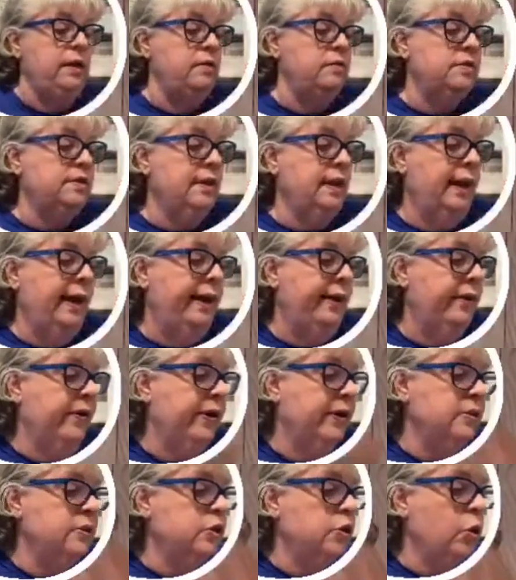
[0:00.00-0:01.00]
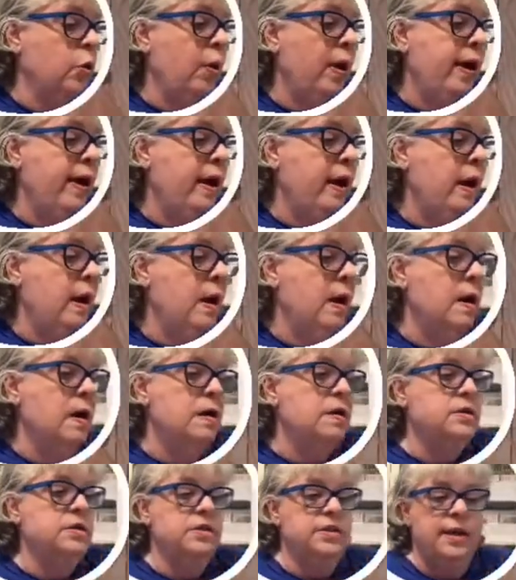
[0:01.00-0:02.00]
use the layering
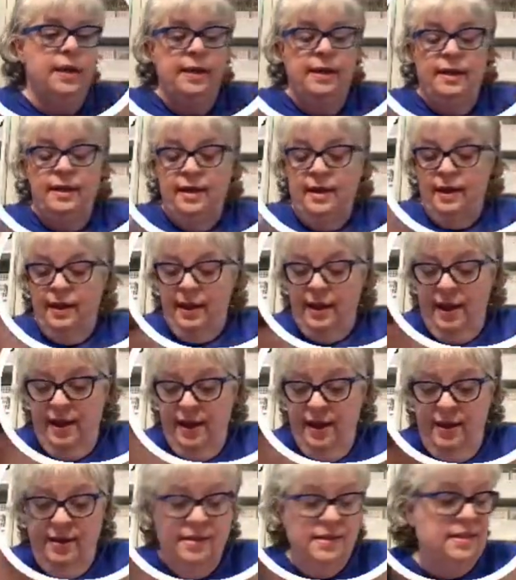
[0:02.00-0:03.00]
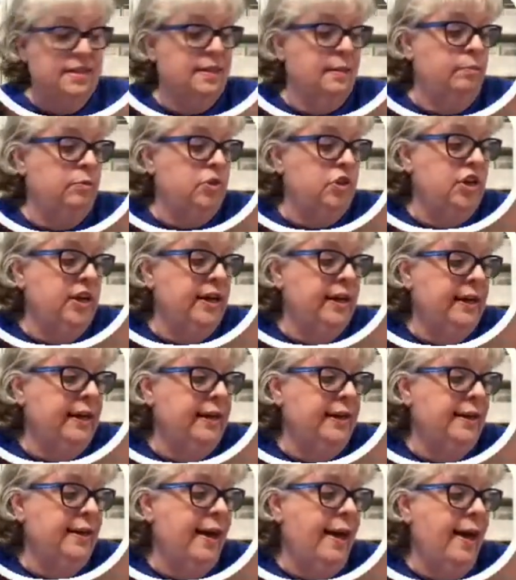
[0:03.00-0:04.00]
squares and some
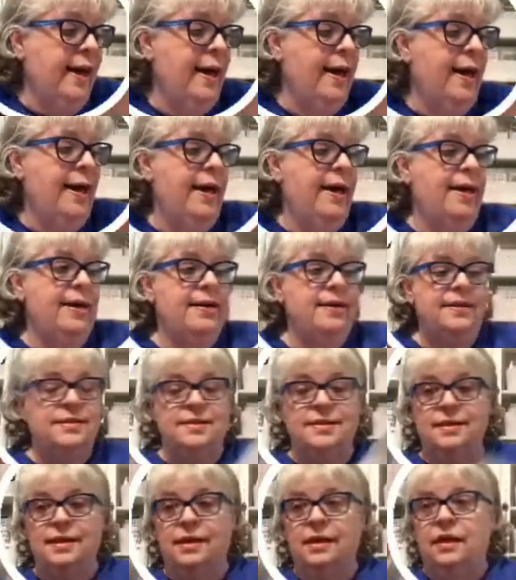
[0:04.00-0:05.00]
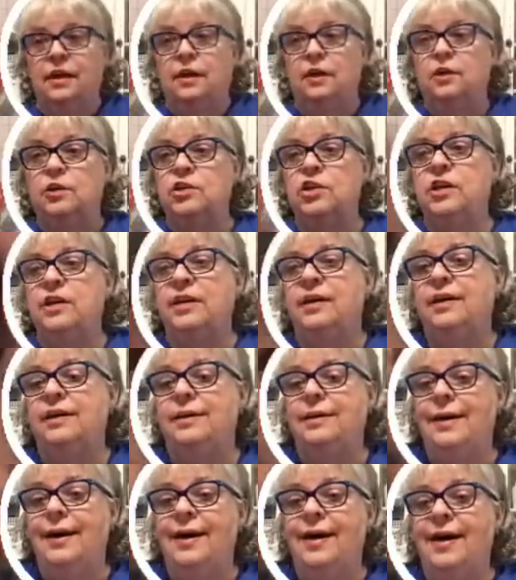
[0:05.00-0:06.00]
chicken dyes. Chicken
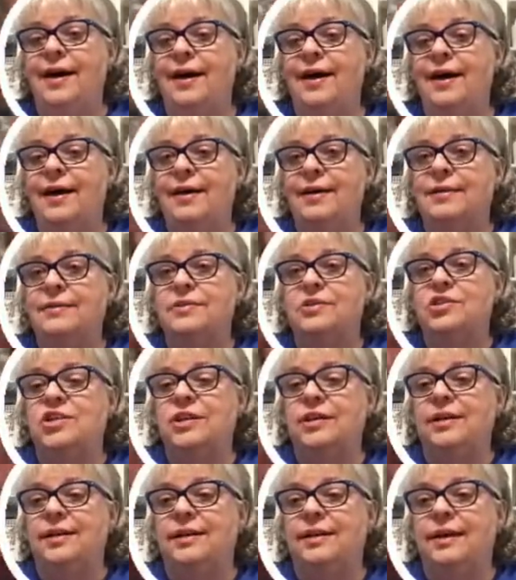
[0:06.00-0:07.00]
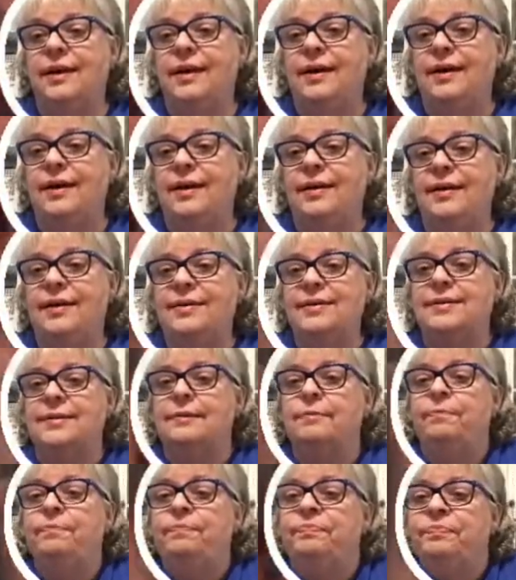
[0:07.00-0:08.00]
dyes, chicken dyes.
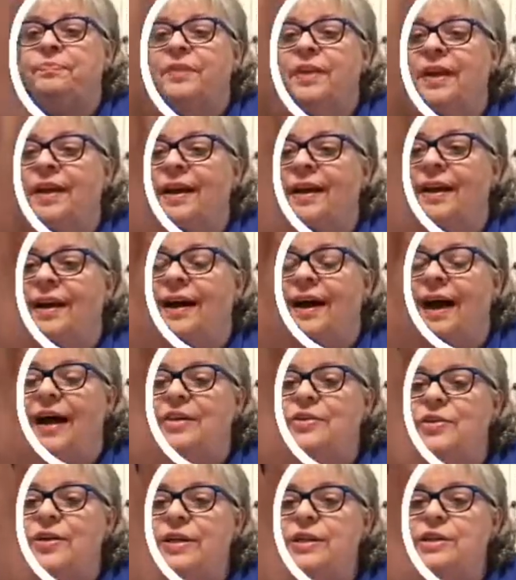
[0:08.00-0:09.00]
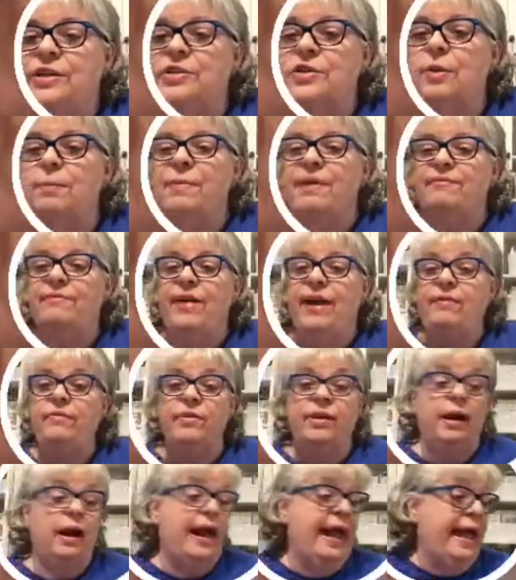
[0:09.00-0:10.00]
Hydrangeas are my
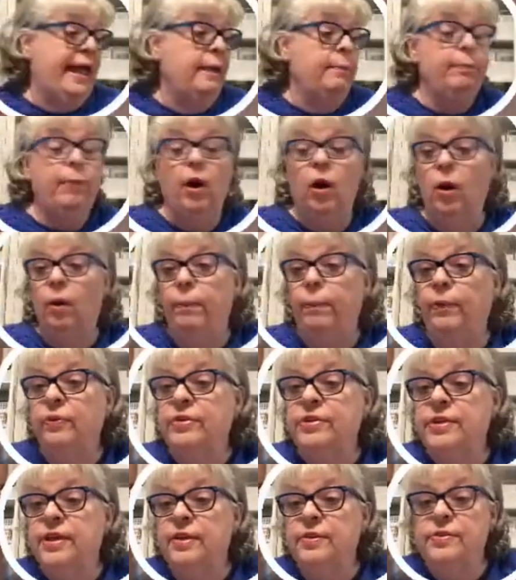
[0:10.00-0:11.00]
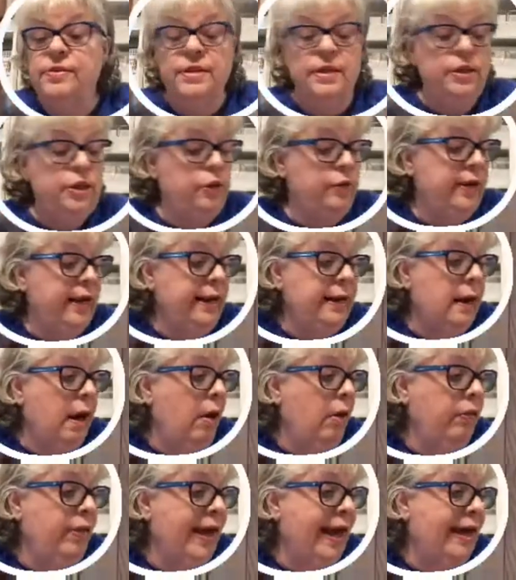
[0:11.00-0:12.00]
favorite. And purple, Susan. You need
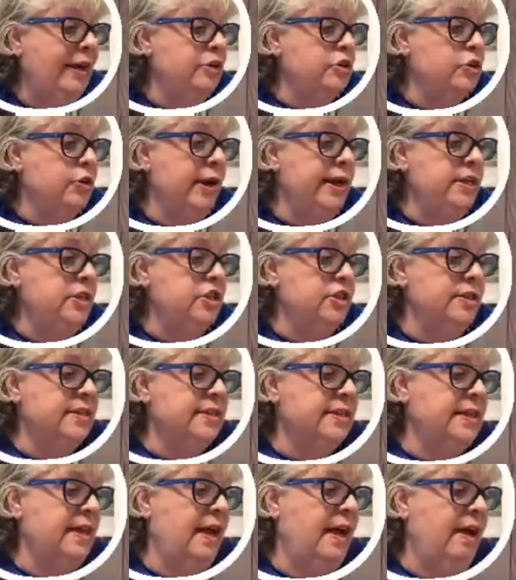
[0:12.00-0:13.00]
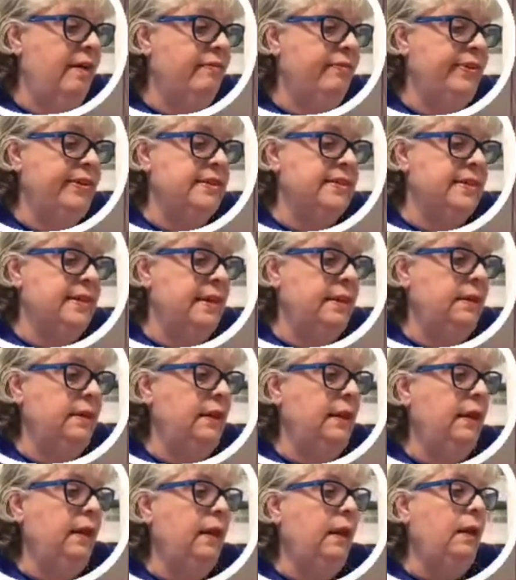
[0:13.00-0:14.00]
all the hydrangea stuff. It's in the
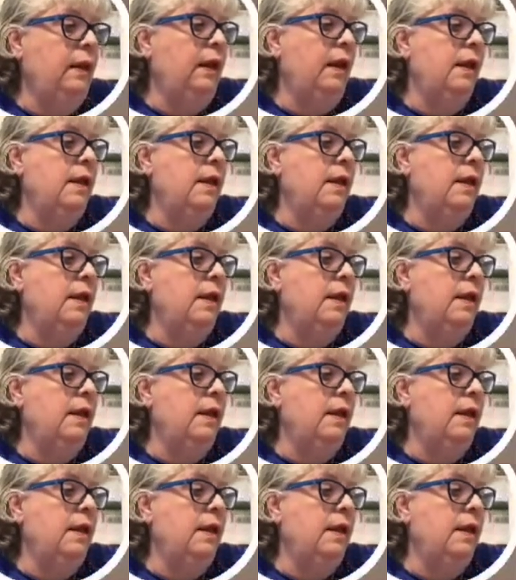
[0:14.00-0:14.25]
little